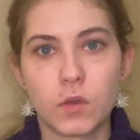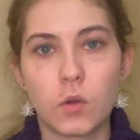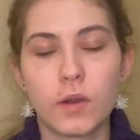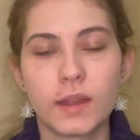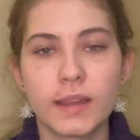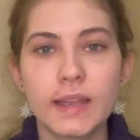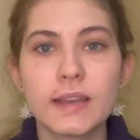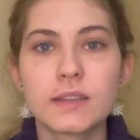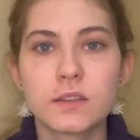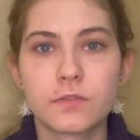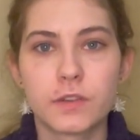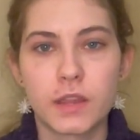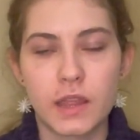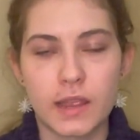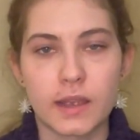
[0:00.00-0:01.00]
or at least
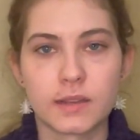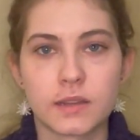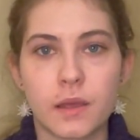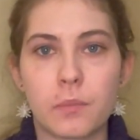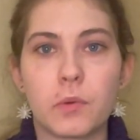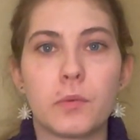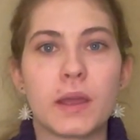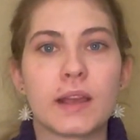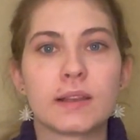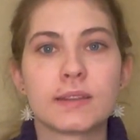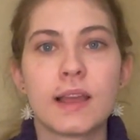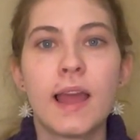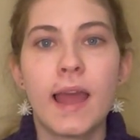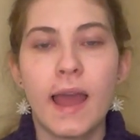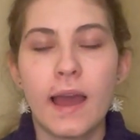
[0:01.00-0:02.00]
for the next couple
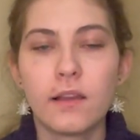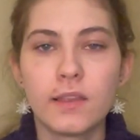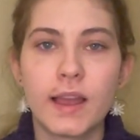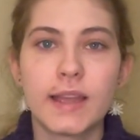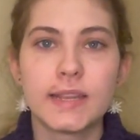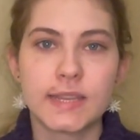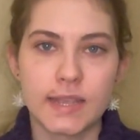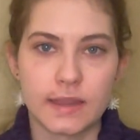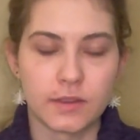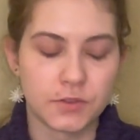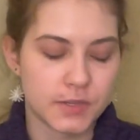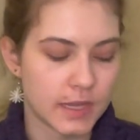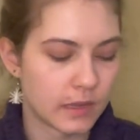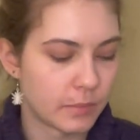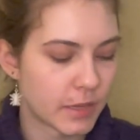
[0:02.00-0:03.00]
weeks, outlined in their
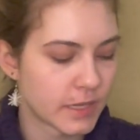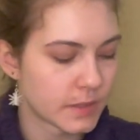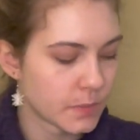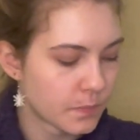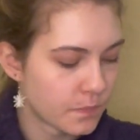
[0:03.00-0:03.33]
syllabus.